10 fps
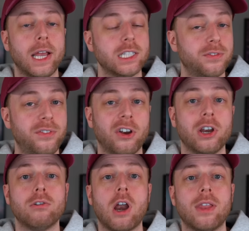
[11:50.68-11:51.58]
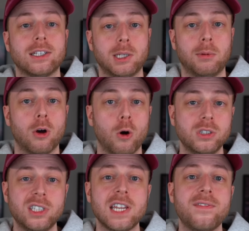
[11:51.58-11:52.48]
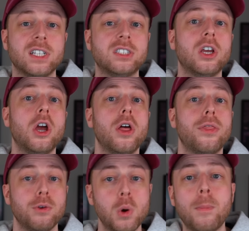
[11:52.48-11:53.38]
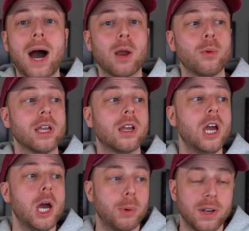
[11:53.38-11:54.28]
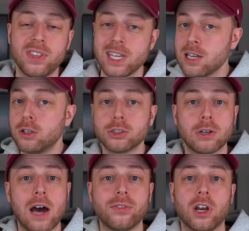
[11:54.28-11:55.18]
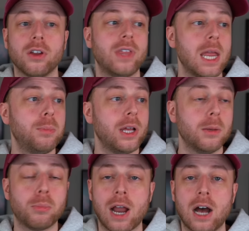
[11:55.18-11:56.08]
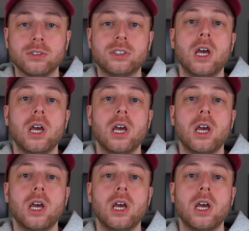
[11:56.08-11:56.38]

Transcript: It's very rare that someone holds a defense through a bye week. But if the Eagles are out there, they play the Browns.